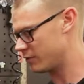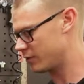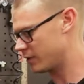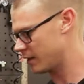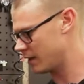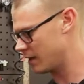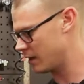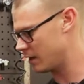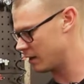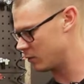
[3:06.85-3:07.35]

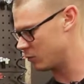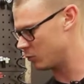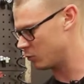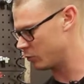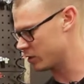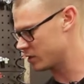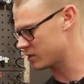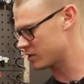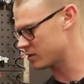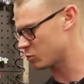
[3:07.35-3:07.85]
here,
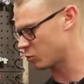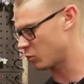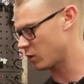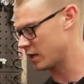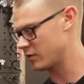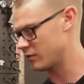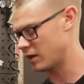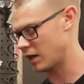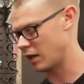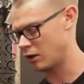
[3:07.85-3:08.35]
which is one
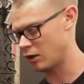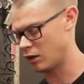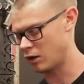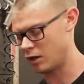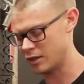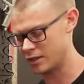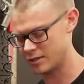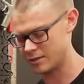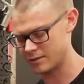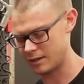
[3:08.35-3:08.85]
of our
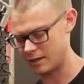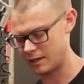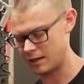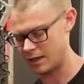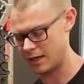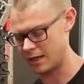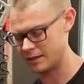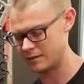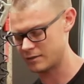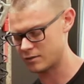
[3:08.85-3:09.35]
largest
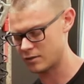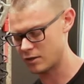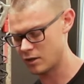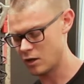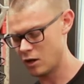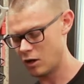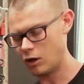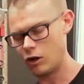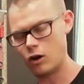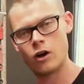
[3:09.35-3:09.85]
lines,
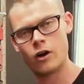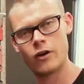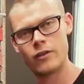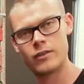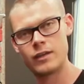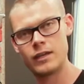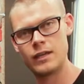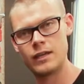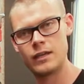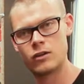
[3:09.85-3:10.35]
are
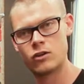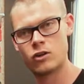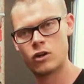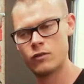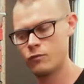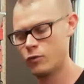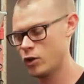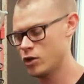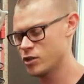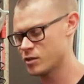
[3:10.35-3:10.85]
the
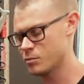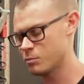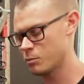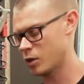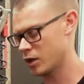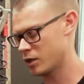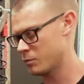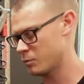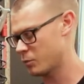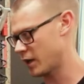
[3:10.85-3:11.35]
conversion
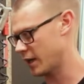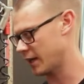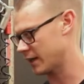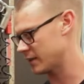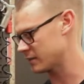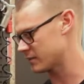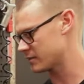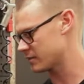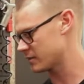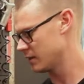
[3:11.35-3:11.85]
bottom
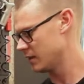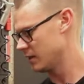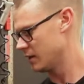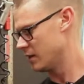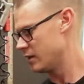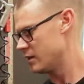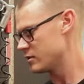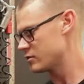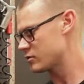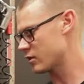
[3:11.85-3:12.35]
brackets.
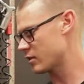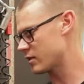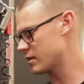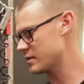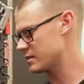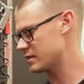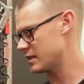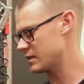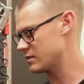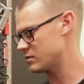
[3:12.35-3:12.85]
So
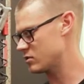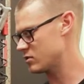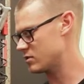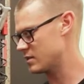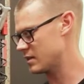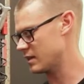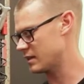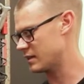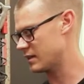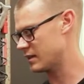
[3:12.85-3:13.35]
this, as you
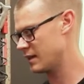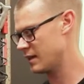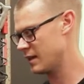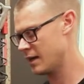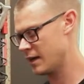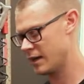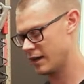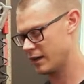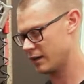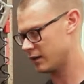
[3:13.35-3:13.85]
see it
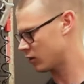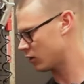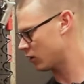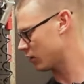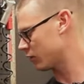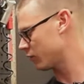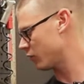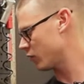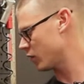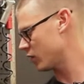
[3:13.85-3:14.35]
here,
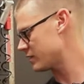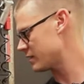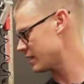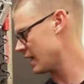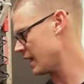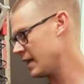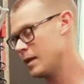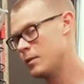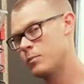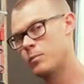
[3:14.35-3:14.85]
converts
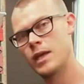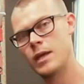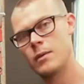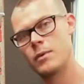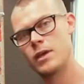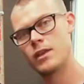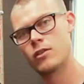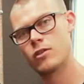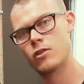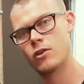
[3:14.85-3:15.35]
any
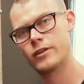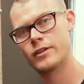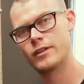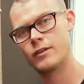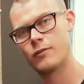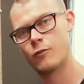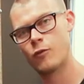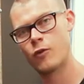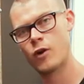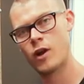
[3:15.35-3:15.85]
BB30
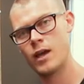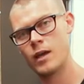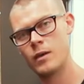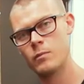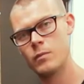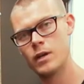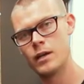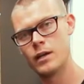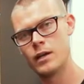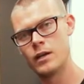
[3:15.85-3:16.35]

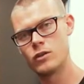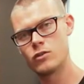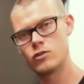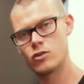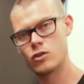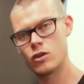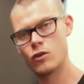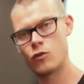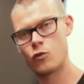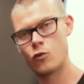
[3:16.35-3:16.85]
frame
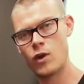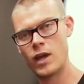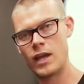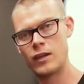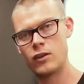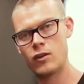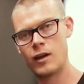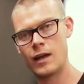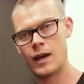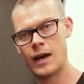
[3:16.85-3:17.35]
to a
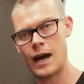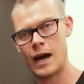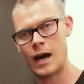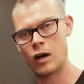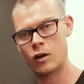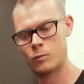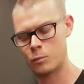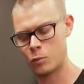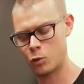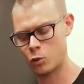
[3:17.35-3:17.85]
regular
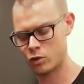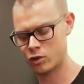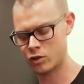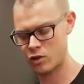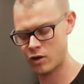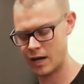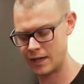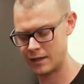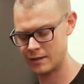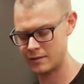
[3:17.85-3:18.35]
outboard
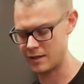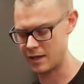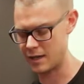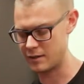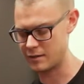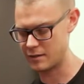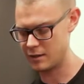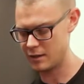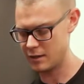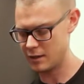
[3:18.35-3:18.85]

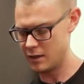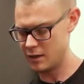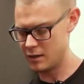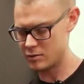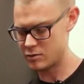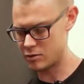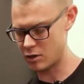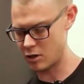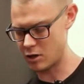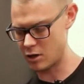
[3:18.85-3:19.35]
crankset.
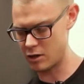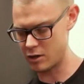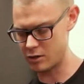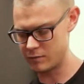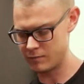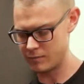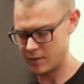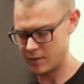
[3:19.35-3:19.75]
So